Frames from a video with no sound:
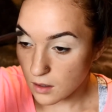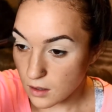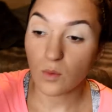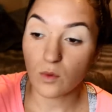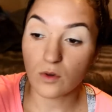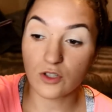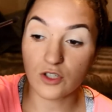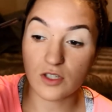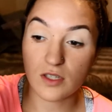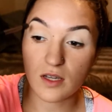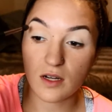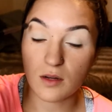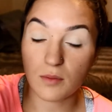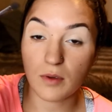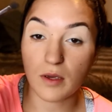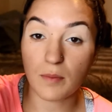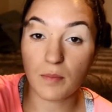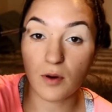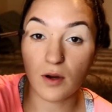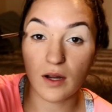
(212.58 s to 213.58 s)
We're just going to
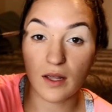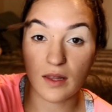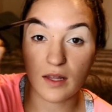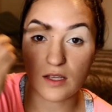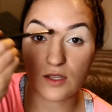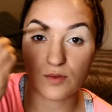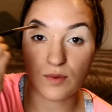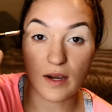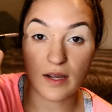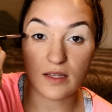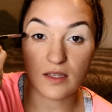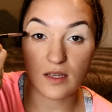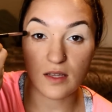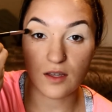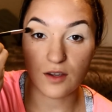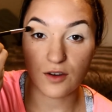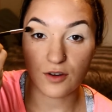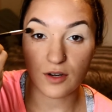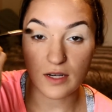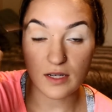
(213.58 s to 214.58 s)
be putting this right into the
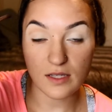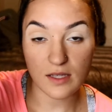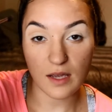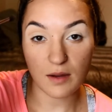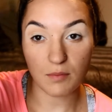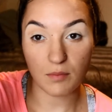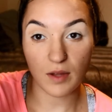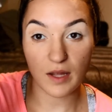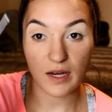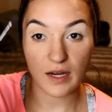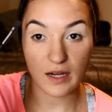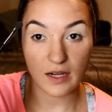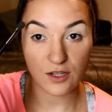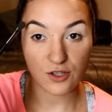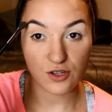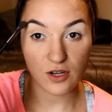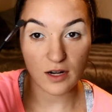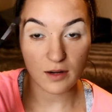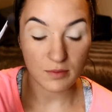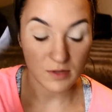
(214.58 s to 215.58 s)
crease and blending it
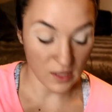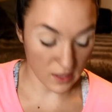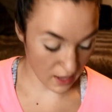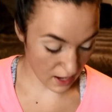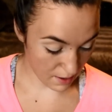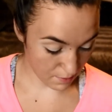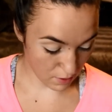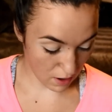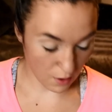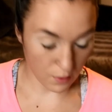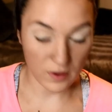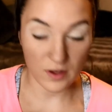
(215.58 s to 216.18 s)
straight up to the eyebrow.